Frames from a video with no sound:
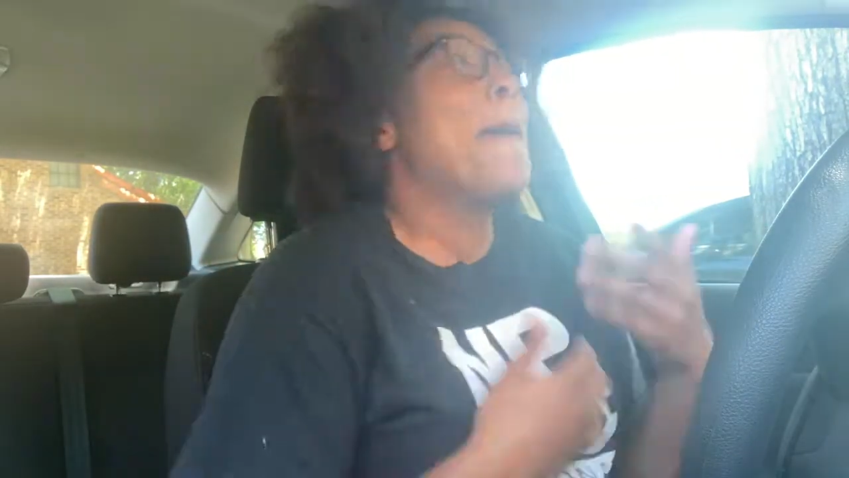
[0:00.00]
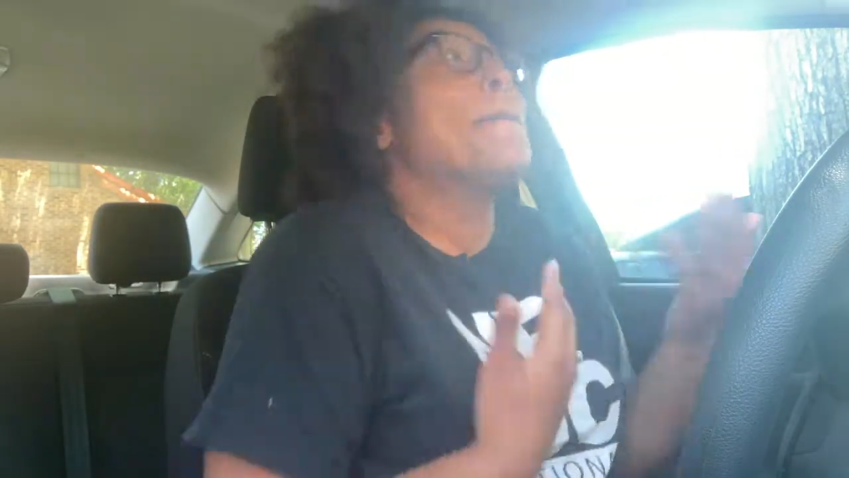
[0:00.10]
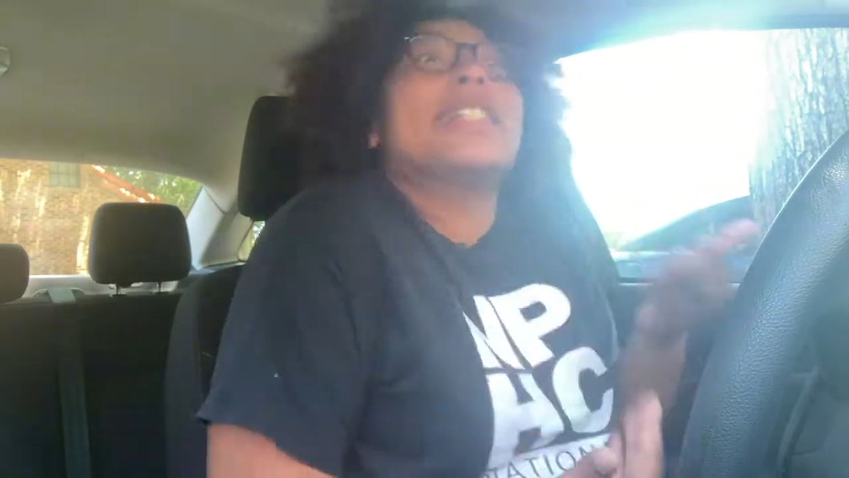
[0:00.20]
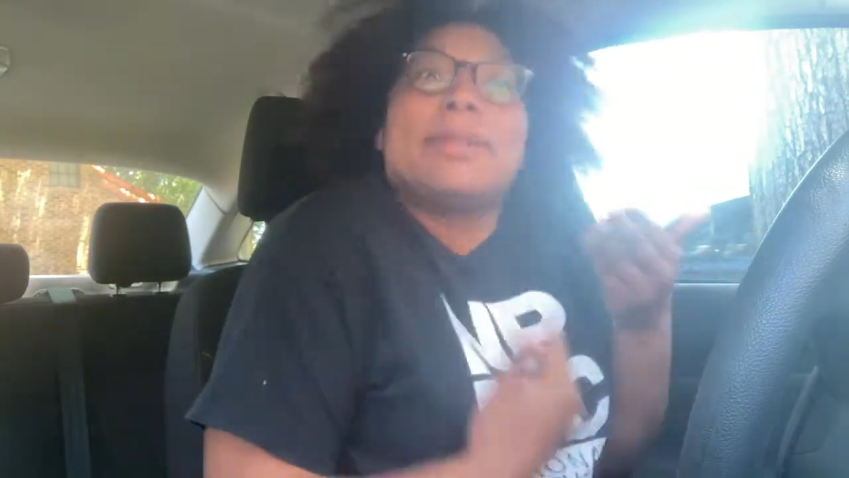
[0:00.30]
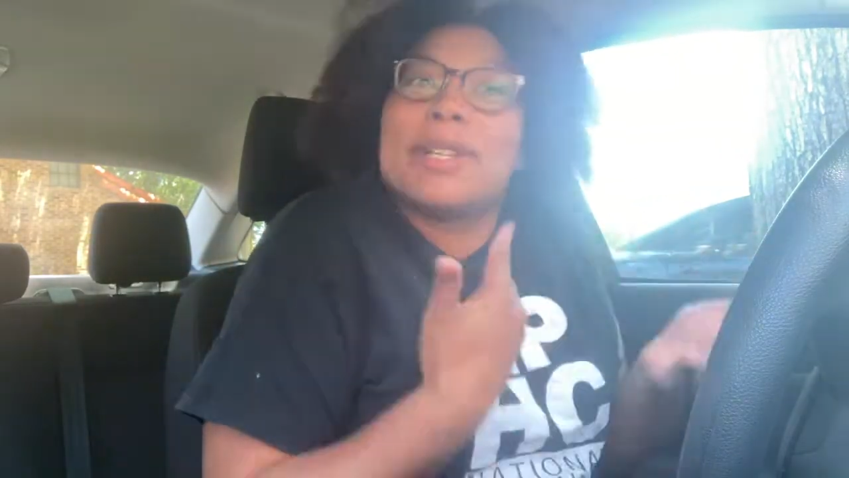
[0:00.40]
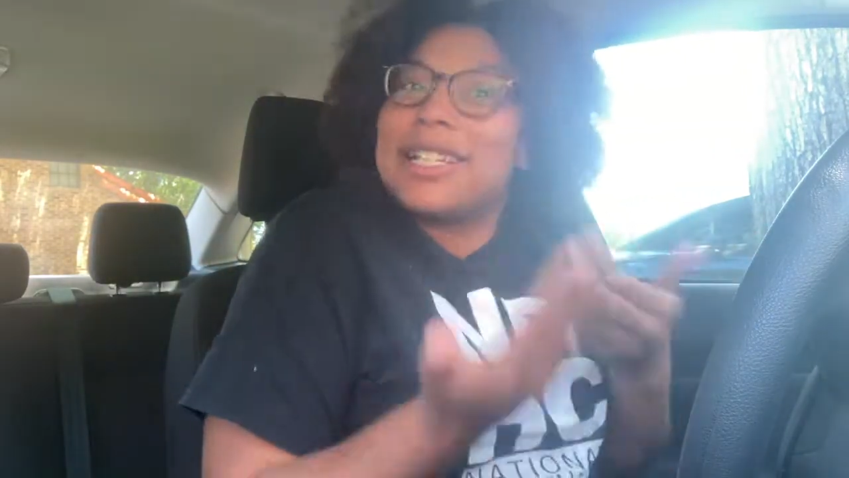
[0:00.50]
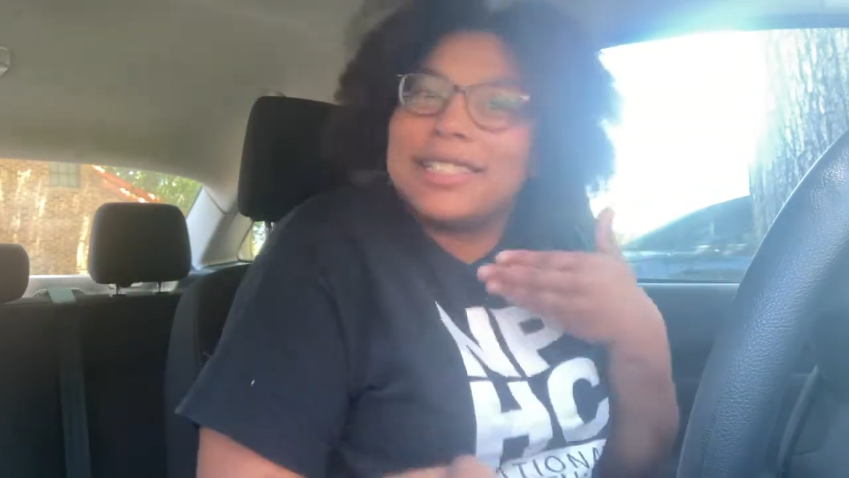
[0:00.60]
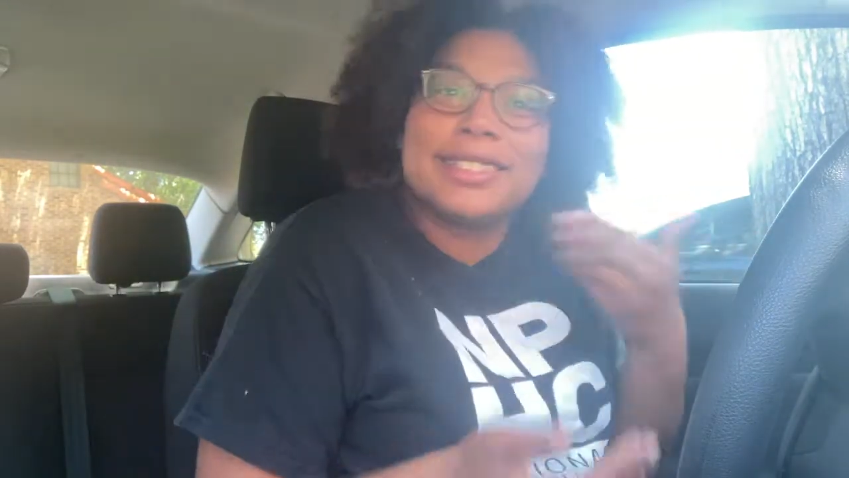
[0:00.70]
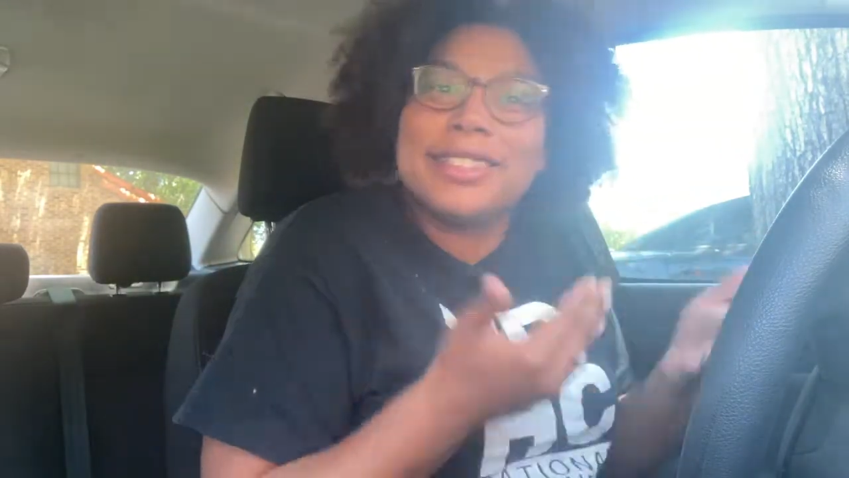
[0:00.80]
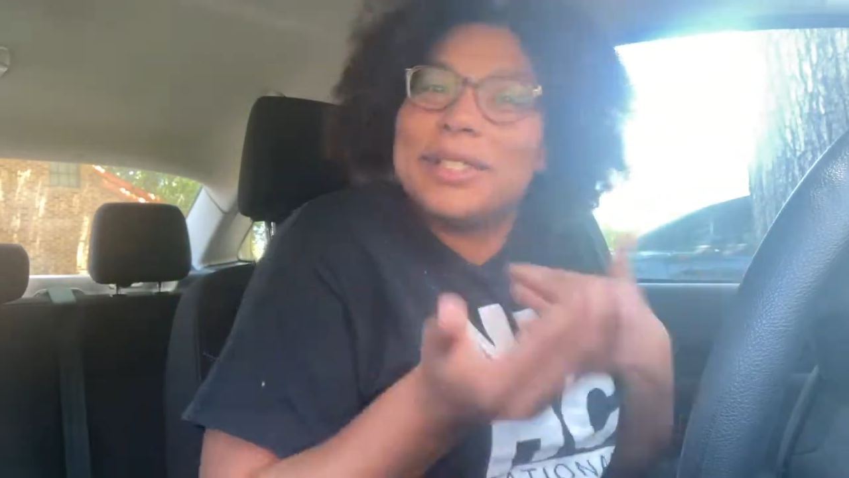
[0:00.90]
but it's
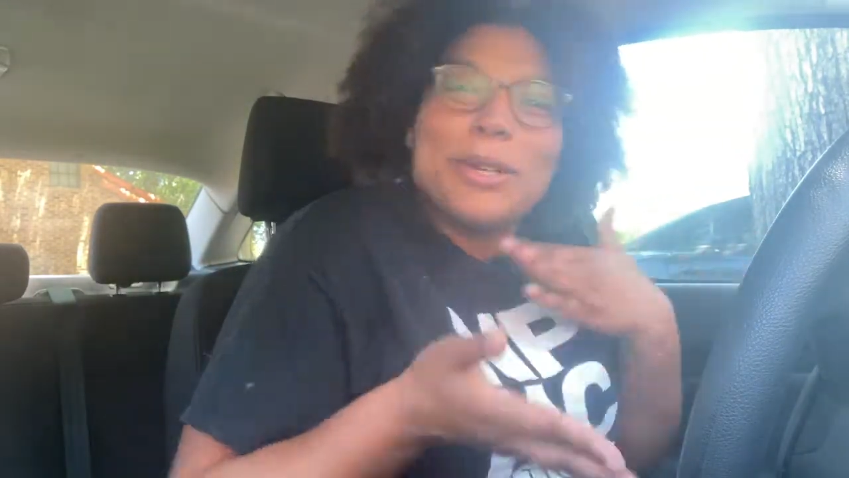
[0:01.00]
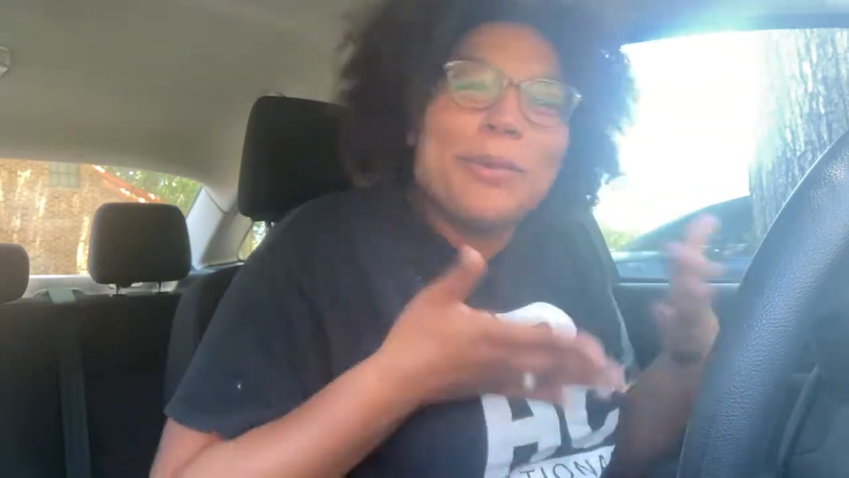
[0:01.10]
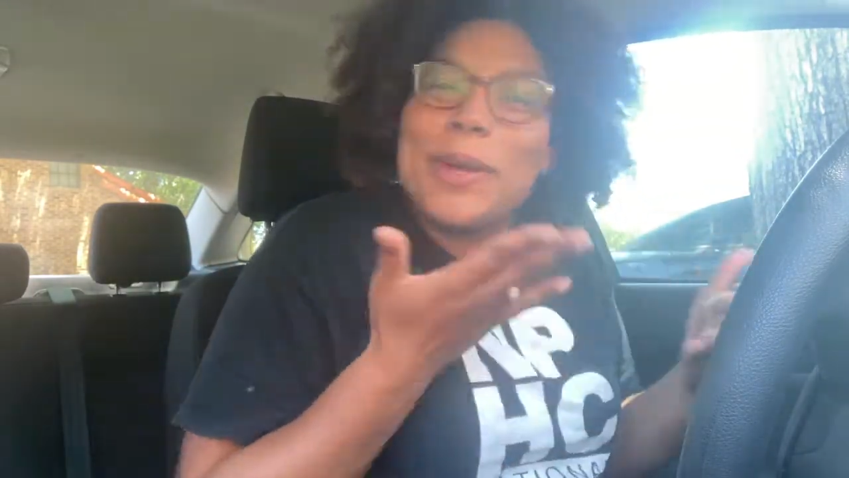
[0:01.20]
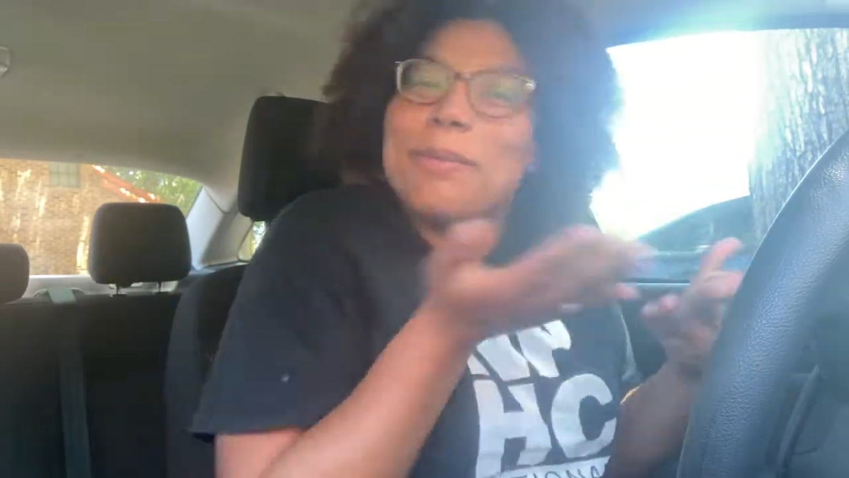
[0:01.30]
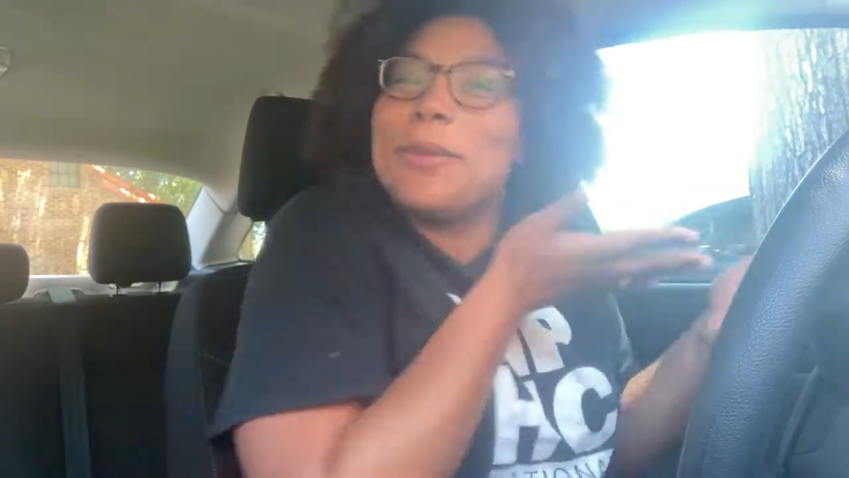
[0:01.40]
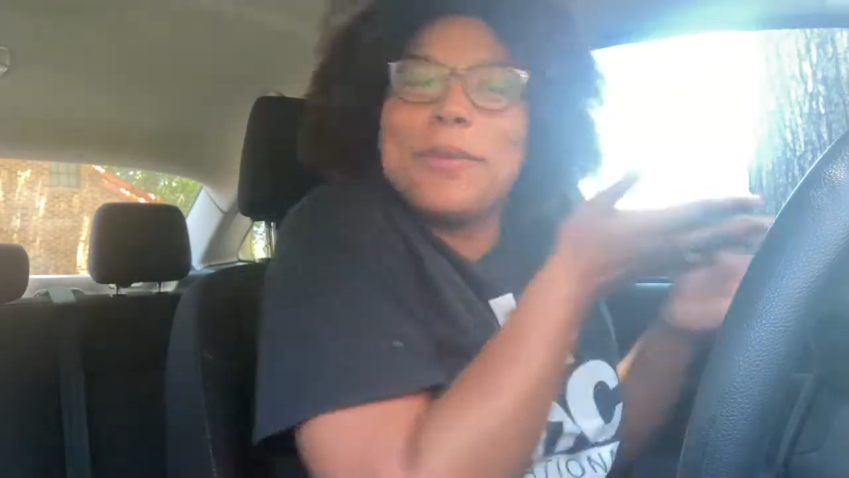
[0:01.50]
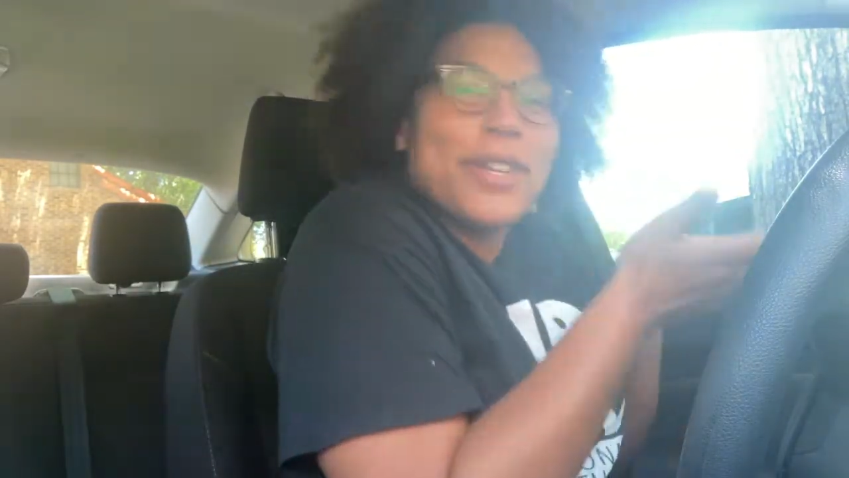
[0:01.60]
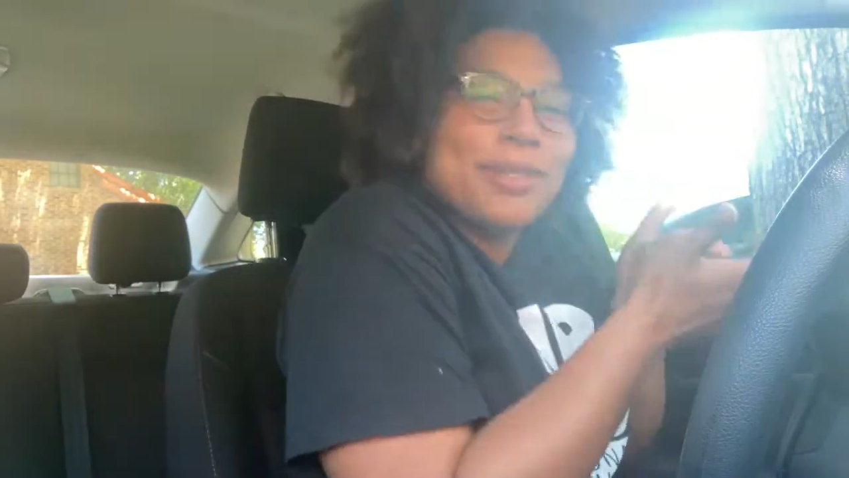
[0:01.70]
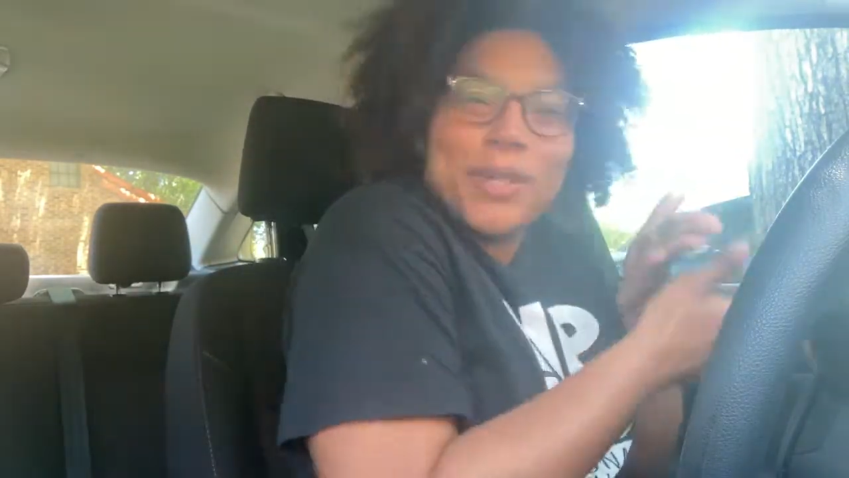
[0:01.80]
because, you know, we moving,